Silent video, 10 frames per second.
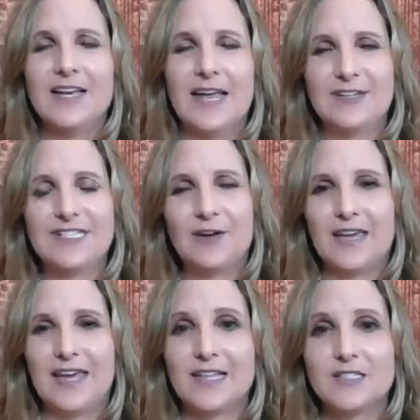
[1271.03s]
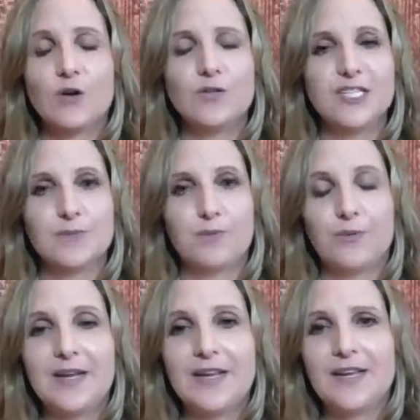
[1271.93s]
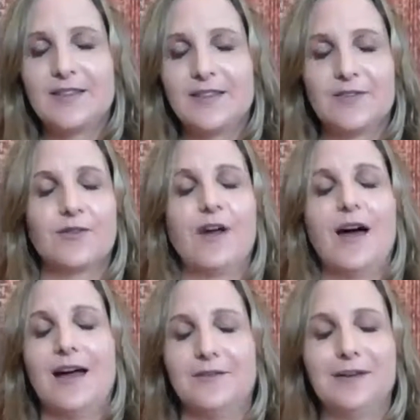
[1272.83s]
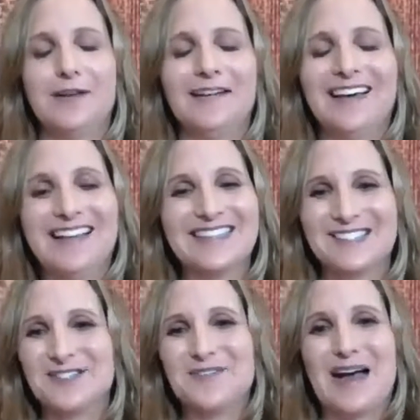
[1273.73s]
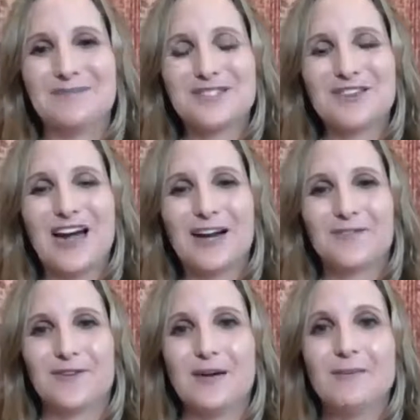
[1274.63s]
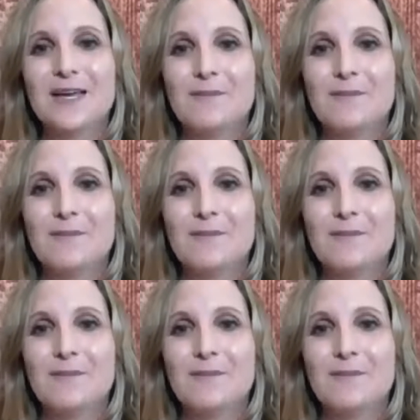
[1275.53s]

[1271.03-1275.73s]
If you tell kids, oh, just breathe, they're not, it's too abstract for them.